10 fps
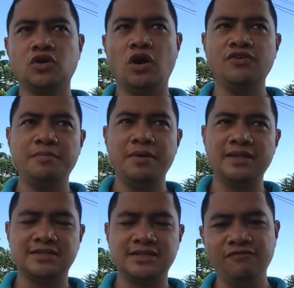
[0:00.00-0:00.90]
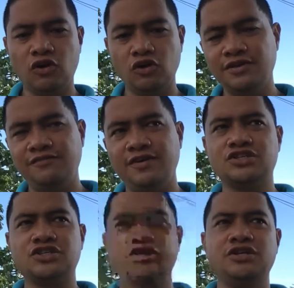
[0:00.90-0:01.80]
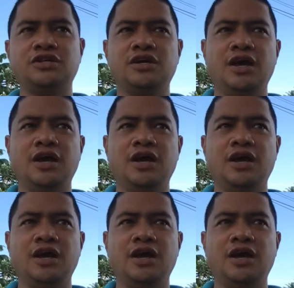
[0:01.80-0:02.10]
government, self cultivation,